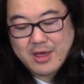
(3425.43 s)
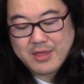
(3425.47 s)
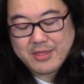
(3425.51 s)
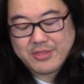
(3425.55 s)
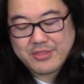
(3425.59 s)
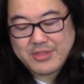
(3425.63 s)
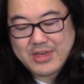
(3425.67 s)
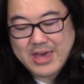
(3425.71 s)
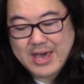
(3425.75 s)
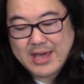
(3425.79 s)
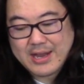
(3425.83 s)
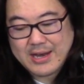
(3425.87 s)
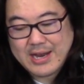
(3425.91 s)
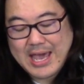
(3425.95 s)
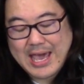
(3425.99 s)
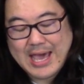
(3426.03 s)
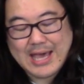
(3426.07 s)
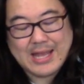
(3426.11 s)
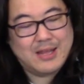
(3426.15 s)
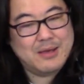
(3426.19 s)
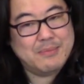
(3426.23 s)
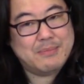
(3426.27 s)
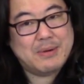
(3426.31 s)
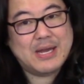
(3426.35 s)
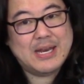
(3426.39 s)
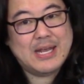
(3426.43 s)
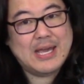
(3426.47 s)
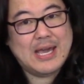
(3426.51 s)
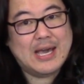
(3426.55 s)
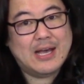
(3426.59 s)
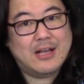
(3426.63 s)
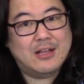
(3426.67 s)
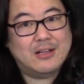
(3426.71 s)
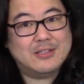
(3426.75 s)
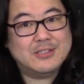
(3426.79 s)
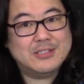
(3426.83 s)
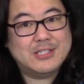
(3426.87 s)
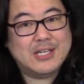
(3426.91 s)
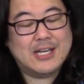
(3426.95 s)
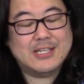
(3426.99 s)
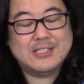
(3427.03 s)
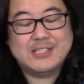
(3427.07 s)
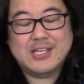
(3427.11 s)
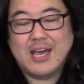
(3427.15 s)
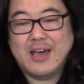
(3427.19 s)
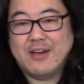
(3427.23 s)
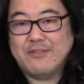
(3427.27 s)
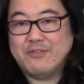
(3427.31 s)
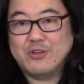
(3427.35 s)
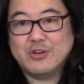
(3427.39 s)
than anybody else
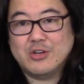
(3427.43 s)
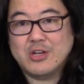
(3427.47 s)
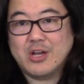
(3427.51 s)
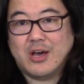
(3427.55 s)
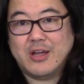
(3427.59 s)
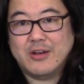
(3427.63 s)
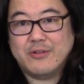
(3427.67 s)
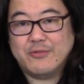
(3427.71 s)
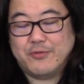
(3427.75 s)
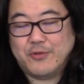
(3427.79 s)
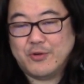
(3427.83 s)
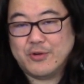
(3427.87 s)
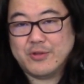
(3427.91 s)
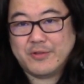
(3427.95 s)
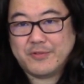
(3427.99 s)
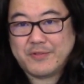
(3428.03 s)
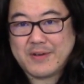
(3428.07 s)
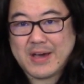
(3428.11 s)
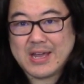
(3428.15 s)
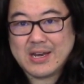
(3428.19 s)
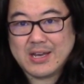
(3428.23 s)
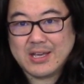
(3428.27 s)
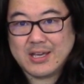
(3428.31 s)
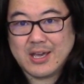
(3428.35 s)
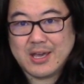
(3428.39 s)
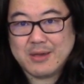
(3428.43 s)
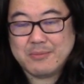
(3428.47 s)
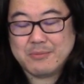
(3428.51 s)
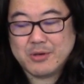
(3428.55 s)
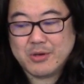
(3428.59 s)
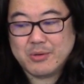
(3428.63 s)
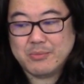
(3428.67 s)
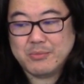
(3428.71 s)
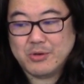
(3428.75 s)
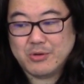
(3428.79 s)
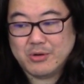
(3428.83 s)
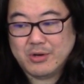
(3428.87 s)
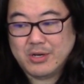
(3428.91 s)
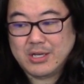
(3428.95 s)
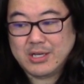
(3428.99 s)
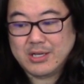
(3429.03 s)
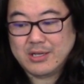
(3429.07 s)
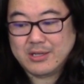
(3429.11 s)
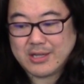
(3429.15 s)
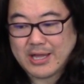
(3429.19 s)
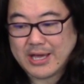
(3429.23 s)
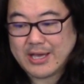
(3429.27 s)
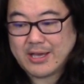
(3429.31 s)
has ever done for the fighting game community.